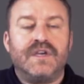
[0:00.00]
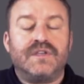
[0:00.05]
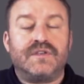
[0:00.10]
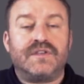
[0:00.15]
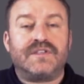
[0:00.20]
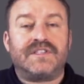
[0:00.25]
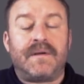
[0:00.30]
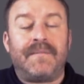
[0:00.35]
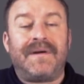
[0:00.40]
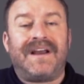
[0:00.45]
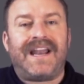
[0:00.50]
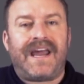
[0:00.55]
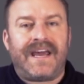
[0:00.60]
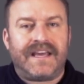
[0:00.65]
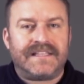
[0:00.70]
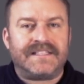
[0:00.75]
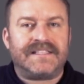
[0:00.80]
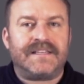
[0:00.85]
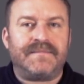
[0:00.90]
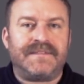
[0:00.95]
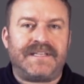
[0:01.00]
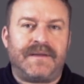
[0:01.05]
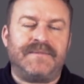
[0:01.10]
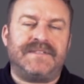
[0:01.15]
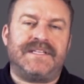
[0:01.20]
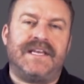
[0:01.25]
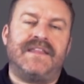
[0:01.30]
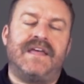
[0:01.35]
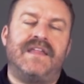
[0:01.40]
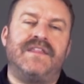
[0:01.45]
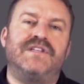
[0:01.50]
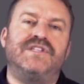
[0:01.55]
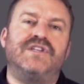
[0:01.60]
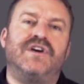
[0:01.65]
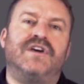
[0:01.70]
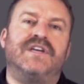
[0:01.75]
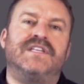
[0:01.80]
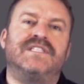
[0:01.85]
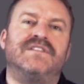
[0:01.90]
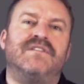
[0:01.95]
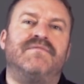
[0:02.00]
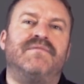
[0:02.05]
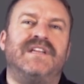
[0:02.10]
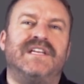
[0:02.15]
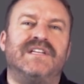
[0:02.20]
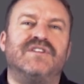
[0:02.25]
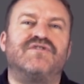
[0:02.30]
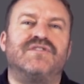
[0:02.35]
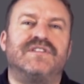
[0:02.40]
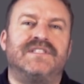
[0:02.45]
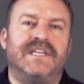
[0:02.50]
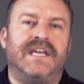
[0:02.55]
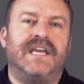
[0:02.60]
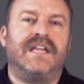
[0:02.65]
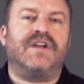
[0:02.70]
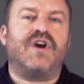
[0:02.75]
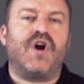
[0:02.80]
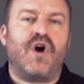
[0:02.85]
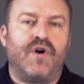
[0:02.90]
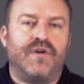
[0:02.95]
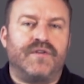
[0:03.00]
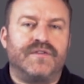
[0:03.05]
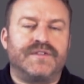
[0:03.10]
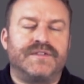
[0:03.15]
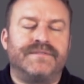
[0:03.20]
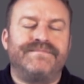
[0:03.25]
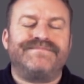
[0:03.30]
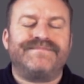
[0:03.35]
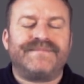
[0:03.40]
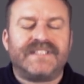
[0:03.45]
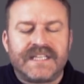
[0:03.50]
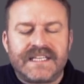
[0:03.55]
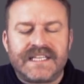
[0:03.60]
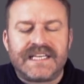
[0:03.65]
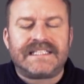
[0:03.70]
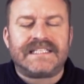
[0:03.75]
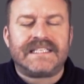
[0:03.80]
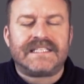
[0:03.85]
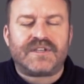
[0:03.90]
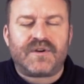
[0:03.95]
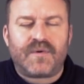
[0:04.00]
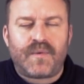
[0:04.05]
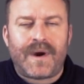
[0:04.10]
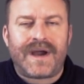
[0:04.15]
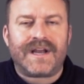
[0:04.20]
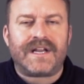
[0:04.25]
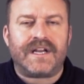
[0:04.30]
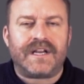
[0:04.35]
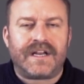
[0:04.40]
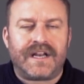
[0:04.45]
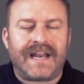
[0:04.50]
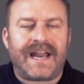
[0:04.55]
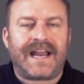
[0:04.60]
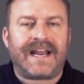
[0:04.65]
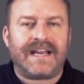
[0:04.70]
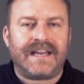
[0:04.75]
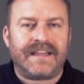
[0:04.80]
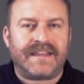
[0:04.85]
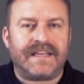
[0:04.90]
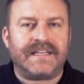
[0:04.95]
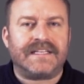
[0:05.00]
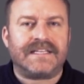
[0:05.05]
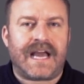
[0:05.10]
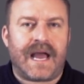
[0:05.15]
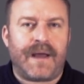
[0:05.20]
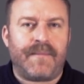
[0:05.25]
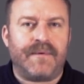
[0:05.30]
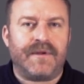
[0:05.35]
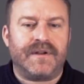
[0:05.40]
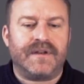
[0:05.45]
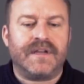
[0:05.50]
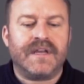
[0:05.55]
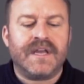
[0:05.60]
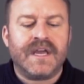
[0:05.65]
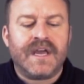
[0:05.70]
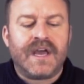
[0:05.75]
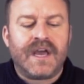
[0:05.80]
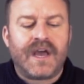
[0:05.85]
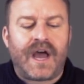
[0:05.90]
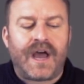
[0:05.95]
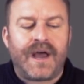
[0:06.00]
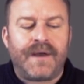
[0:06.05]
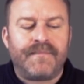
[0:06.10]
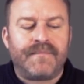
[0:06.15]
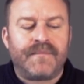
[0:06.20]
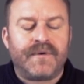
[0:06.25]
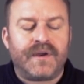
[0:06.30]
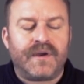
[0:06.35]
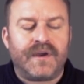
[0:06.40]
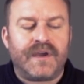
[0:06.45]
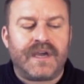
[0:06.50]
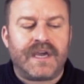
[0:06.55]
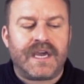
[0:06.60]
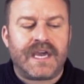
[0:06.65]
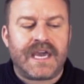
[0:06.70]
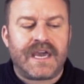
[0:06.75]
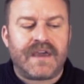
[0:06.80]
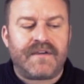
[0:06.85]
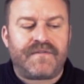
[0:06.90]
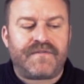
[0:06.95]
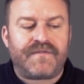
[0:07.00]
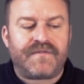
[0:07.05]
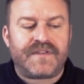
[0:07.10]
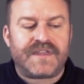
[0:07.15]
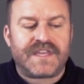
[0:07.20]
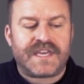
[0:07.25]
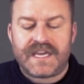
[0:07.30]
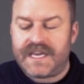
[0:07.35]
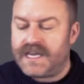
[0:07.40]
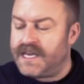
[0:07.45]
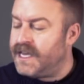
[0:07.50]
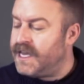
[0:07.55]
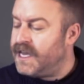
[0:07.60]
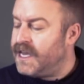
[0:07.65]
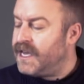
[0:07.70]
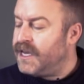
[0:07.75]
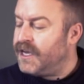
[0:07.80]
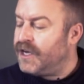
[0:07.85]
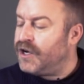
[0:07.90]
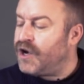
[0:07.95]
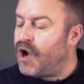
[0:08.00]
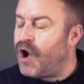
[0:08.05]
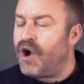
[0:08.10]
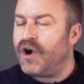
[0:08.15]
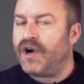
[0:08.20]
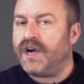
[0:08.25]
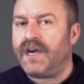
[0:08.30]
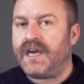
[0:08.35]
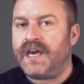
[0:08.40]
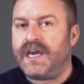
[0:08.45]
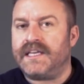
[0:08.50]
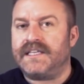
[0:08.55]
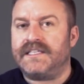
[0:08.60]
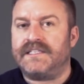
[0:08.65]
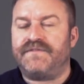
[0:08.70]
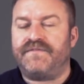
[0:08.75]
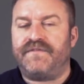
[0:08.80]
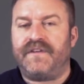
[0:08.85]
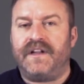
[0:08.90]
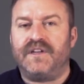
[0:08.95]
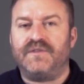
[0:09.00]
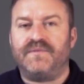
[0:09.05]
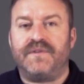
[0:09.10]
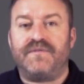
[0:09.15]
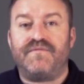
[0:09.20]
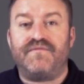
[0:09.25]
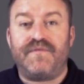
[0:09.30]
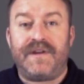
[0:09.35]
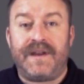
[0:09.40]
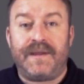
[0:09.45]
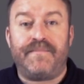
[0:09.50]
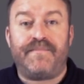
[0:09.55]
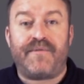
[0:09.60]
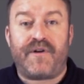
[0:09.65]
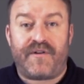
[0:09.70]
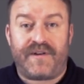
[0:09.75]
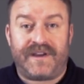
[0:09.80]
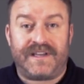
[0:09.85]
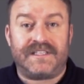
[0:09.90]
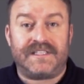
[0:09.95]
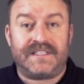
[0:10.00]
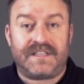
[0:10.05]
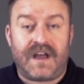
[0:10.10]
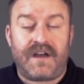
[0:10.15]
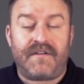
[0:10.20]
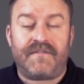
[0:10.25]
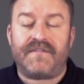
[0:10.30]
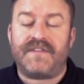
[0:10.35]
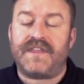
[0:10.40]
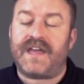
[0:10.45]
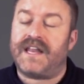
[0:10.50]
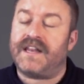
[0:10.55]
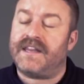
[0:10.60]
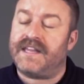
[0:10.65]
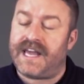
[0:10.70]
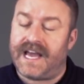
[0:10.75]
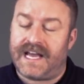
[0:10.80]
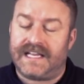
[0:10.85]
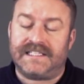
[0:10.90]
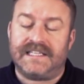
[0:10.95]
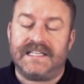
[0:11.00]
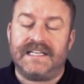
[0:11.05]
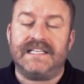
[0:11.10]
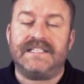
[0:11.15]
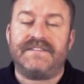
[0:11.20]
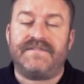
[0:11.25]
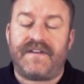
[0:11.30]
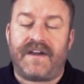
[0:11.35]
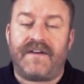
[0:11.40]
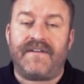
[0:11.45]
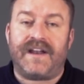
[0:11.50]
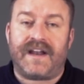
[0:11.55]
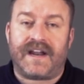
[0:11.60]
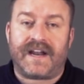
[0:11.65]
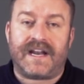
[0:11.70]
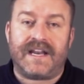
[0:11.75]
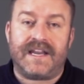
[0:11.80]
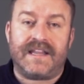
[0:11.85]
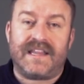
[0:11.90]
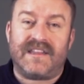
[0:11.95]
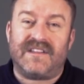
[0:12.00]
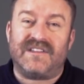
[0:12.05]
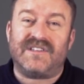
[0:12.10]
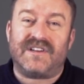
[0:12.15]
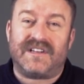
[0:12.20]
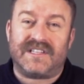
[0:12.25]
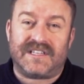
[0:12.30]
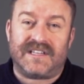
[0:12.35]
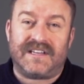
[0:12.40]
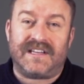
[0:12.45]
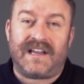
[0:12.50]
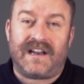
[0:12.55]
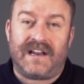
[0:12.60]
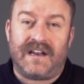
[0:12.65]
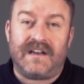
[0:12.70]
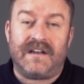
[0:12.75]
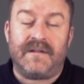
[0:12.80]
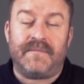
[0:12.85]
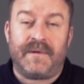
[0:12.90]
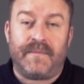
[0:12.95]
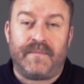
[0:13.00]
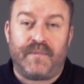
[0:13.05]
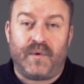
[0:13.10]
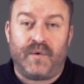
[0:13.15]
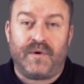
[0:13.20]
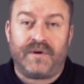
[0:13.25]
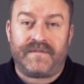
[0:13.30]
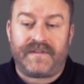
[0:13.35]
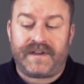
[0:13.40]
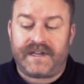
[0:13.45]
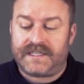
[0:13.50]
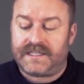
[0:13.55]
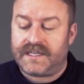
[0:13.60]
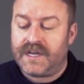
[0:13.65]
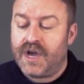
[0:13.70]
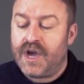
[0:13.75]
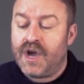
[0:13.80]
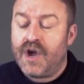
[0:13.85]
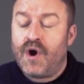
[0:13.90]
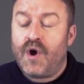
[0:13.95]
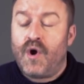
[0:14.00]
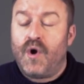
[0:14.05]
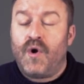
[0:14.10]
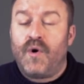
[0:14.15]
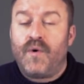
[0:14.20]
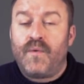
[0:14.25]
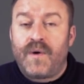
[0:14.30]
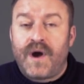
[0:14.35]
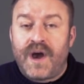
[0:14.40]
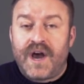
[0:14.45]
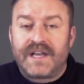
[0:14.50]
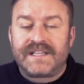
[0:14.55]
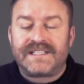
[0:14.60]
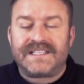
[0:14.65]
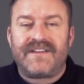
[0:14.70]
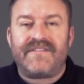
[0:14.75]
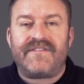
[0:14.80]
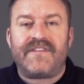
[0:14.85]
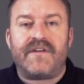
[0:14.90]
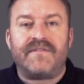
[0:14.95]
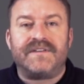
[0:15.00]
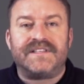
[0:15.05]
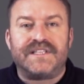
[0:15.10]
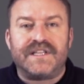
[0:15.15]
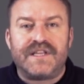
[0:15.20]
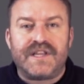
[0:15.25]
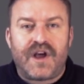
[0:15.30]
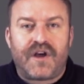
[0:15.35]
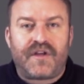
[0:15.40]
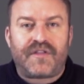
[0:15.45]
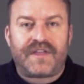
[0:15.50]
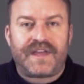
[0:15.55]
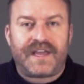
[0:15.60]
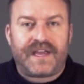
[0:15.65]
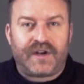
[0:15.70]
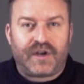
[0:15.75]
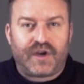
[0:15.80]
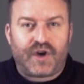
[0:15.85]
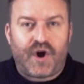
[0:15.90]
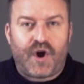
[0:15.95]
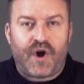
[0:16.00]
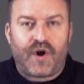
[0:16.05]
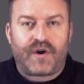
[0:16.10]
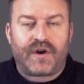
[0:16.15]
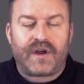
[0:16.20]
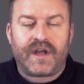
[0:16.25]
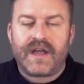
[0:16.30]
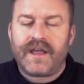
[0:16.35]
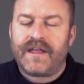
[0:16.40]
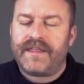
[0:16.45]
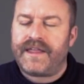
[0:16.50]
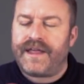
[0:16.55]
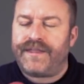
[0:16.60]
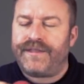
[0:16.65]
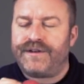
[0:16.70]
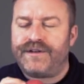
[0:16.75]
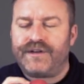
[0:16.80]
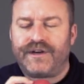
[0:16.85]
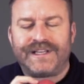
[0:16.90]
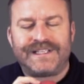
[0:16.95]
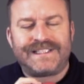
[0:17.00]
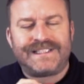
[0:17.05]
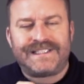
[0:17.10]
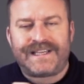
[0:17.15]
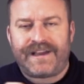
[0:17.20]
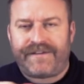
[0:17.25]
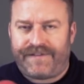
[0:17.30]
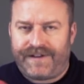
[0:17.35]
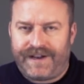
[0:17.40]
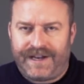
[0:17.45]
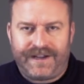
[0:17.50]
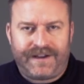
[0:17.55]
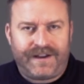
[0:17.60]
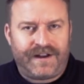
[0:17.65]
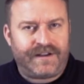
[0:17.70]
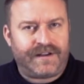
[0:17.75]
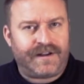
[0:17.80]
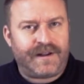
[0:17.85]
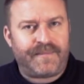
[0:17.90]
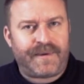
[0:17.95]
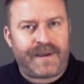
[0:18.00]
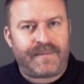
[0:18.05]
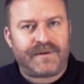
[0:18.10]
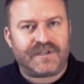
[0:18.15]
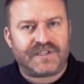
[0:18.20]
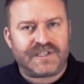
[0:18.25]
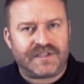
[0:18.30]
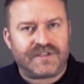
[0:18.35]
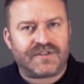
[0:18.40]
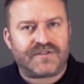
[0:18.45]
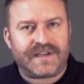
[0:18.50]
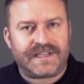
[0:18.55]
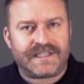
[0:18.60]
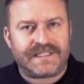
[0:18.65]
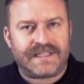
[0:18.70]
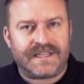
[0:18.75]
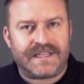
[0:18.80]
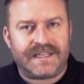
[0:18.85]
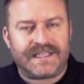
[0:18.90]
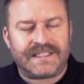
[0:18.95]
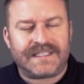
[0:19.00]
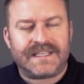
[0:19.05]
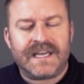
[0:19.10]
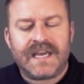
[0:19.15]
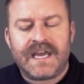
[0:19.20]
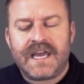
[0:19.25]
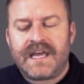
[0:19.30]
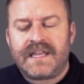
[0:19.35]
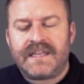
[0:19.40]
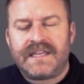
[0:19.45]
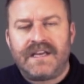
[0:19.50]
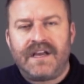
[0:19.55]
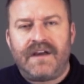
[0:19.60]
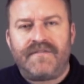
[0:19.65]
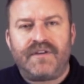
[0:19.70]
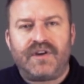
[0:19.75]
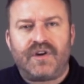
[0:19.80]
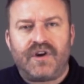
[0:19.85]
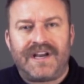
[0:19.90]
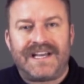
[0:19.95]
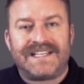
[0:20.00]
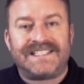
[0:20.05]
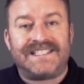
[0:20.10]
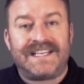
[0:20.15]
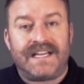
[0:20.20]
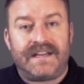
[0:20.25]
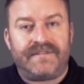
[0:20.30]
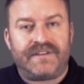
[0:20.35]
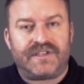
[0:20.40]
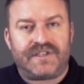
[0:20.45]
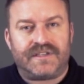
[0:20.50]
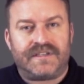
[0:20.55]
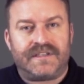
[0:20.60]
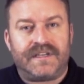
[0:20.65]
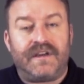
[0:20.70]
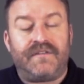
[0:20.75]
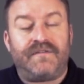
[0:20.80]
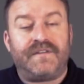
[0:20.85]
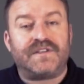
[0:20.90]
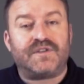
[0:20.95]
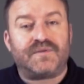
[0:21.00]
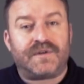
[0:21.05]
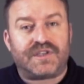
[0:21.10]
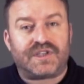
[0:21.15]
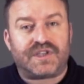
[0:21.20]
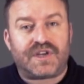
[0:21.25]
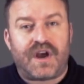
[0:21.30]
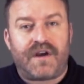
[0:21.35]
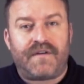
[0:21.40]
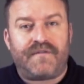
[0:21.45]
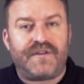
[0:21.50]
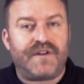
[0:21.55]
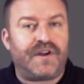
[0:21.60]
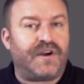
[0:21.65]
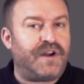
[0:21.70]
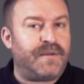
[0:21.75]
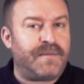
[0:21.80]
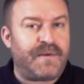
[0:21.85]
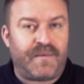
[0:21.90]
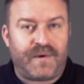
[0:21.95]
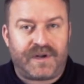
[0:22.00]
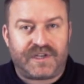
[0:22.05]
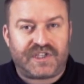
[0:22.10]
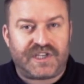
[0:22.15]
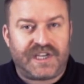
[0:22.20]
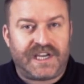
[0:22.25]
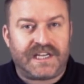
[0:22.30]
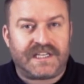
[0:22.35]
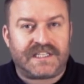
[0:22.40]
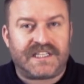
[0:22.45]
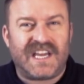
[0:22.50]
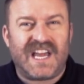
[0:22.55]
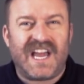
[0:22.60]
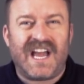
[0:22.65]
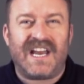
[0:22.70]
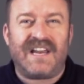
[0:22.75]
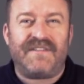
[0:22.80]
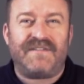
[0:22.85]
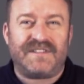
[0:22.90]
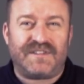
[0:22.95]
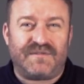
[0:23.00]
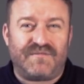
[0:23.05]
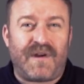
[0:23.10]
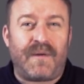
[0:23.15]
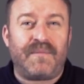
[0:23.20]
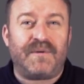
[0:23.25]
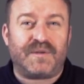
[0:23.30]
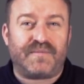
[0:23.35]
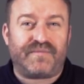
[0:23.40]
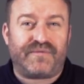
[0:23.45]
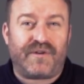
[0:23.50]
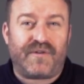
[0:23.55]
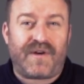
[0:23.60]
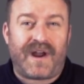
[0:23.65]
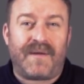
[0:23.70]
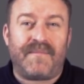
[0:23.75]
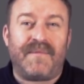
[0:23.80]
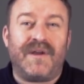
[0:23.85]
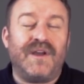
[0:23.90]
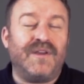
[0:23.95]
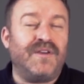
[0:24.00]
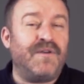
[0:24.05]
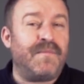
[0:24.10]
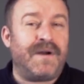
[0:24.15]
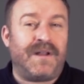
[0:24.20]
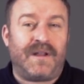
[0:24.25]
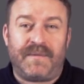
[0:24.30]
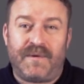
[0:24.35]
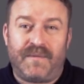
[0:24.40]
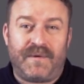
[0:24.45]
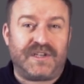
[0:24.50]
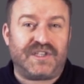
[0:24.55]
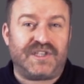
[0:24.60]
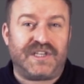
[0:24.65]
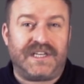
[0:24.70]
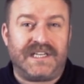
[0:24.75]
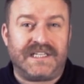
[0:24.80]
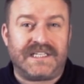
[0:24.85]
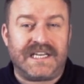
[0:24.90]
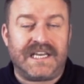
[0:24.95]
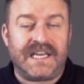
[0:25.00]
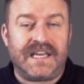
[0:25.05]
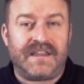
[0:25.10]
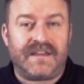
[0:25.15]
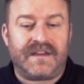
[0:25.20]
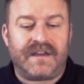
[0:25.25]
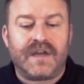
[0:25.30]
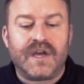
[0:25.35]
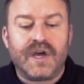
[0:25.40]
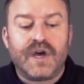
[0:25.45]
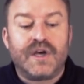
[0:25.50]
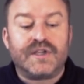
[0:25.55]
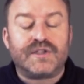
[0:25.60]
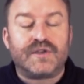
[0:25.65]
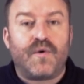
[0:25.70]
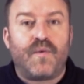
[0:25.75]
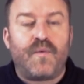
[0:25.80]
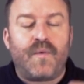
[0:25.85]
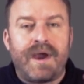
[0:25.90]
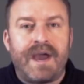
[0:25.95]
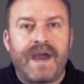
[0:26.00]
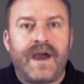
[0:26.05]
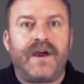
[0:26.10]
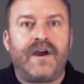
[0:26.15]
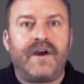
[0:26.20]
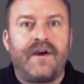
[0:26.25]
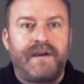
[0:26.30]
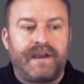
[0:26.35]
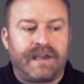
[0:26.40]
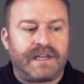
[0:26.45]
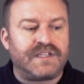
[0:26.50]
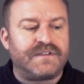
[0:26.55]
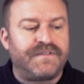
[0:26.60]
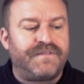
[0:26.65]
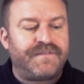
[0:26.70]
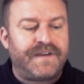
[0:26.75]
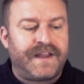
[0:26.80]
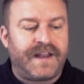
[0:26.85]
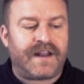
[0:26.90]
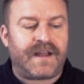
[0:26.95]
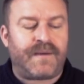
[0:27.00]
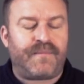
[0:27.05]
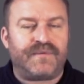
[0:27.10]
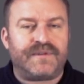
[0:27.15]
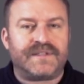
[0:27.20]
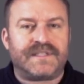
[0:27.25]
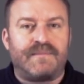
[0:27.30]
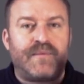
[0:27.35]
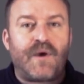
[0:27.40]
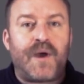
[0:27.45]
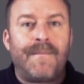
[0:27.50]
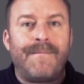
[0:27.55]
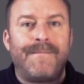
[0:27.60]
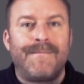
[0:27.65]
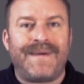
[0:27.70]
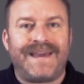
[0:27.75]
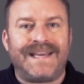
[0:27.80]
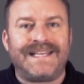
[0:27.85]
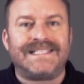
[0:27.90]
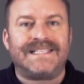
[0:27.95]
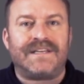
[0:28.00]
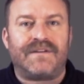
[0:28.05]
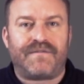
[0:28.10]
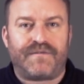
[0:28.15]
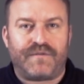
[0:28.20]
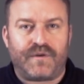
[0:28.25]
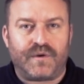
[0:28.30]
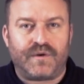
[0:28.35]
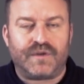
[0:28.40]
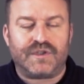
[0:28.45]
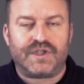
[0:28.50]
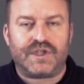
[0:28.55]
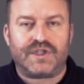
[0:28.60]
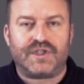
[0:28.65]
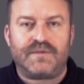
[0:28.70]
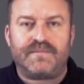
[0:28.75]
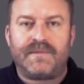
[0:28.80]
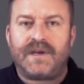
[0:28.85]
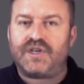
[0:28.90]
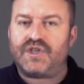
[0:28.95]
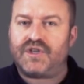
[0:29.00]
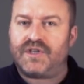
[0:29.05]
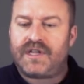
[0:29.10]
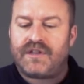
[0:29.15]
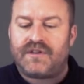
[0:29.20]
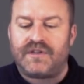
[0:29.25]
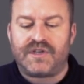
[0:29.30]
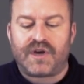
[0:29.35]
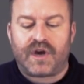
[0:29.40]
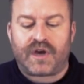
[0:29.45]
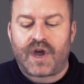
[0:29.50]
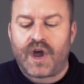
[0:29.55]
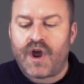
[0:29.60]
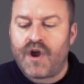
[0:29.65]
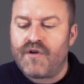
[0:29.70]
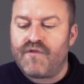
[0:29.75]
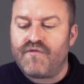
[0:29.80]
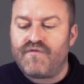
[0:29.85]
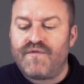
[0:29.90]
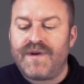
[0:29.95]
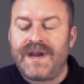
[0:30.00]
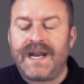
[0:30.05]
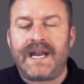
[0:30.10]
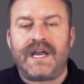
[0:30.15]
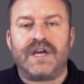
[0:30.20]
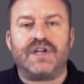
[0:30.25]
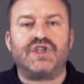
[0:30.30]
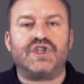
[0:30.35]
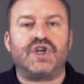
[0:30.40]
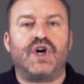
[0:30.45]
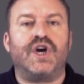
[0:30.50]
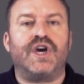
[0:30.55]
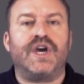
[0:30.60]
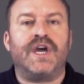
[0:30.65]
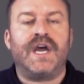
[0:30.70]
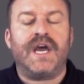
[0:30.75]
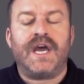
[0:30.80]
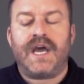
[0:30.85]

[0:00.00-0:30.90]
So some clients sometimes say that the dog is not really interested in Kongs. This is quite an unlikely thing to happen. If the Kong is filled with really boring stuff, then yes, it is very likely that the dog is going to get a little bit bored of it. Or worse, if there is nothing in a Kong, then the dog is definitely not going to pay much interest in this. Think of the Kong as television. If it's switched off, you're not going to be watching it. And if it's a rubbish program, you might not be watching it either. So we're going to fill it up with some amazing food just to make sure that the dog really enjoys